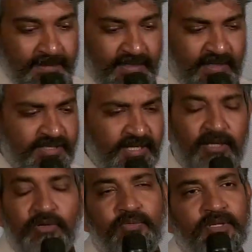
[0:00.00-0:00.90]
in our
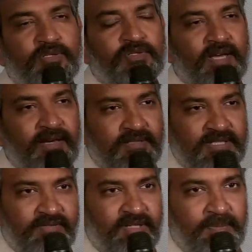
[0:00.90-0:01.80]
childhood we used to have the
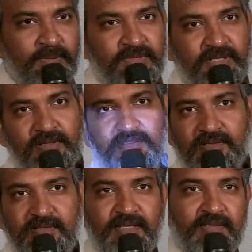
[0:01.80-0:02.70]
70mm
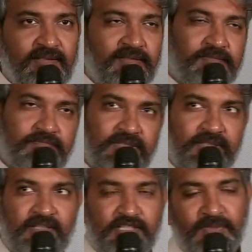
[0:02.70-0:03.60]
theaters. Then the
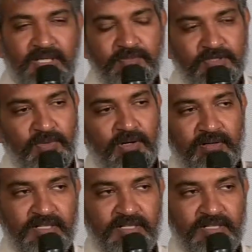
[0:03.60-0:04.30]
theaters became smaller